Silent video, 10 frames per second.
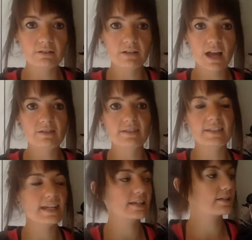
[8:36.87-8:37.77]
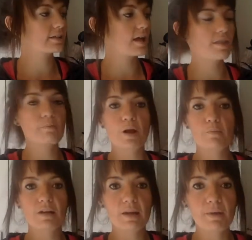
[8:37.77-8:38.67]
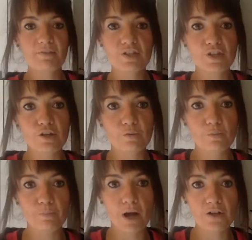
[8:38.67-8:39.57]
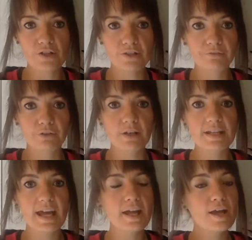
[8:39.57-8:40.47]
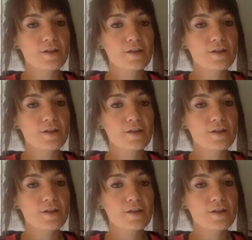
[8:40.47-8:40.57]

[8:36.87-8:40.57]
I think at the moment I'm having 2 portions of fruit a day.